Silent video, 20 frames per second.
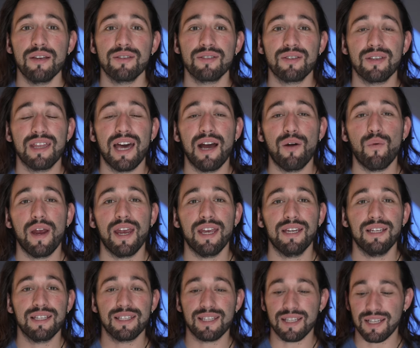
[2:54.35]
so that way
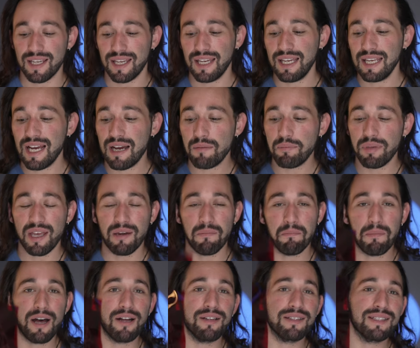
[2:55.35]
it doesn't heat up
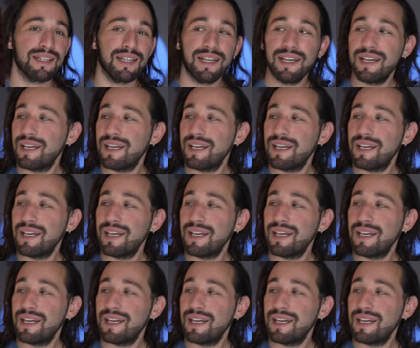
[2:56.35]
and melt